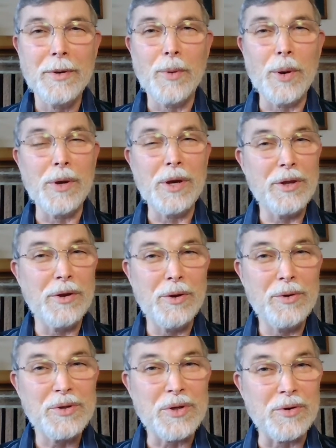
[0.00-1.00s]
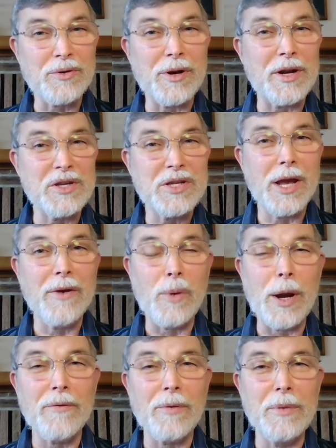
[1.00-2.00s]
we read the news or try to stay
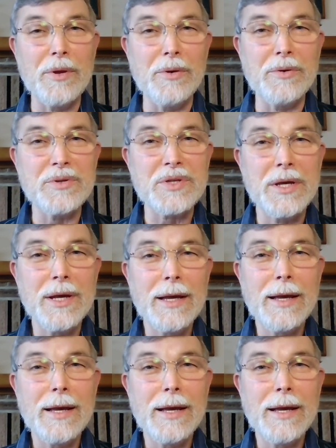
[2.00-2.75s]
away from the news.